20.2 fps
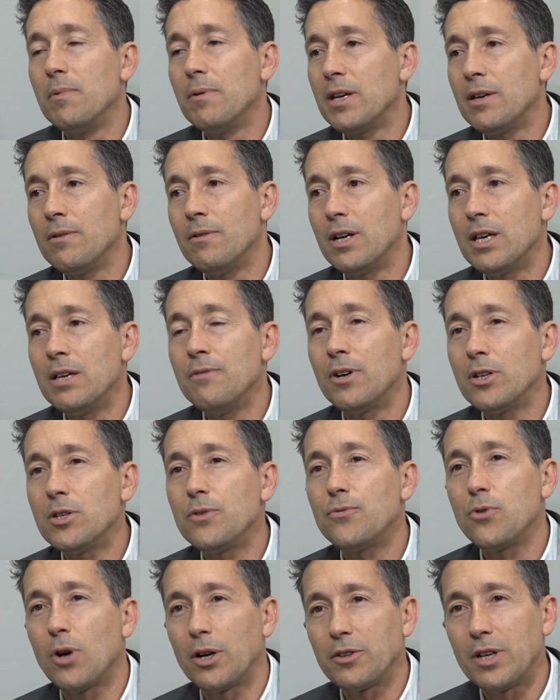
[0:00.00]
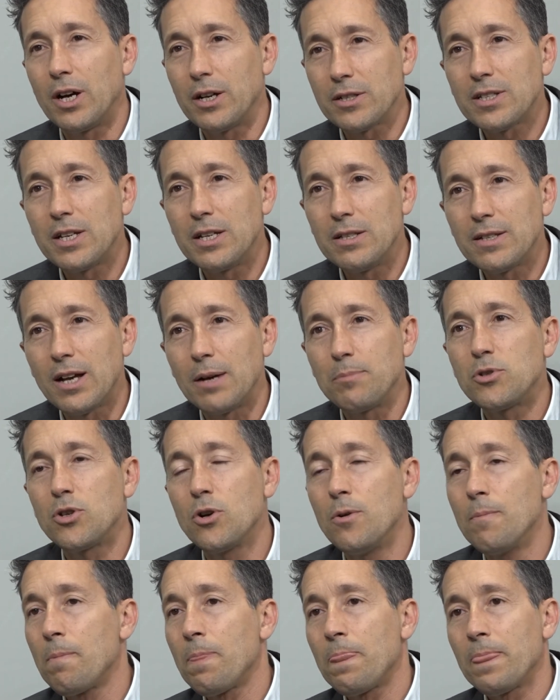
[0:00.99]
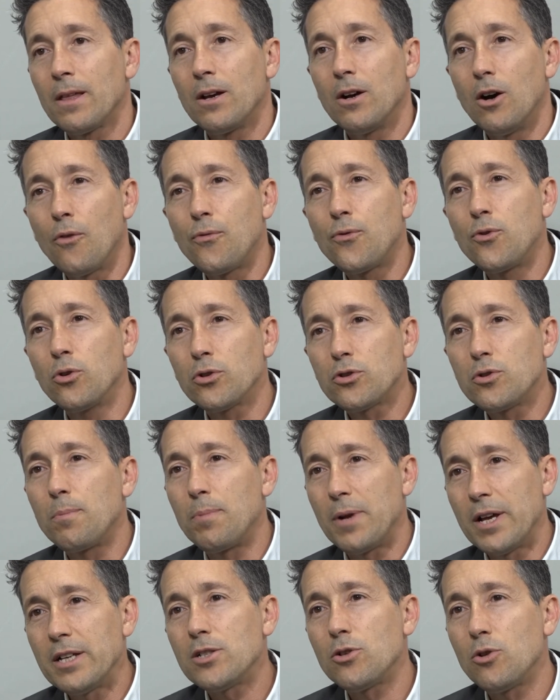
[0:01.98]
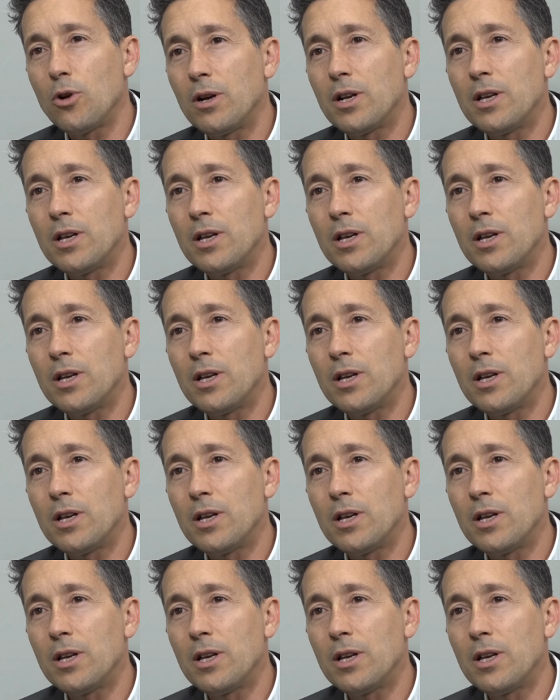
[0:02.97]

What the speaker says: even if you are dark skin type. So of course, the place you are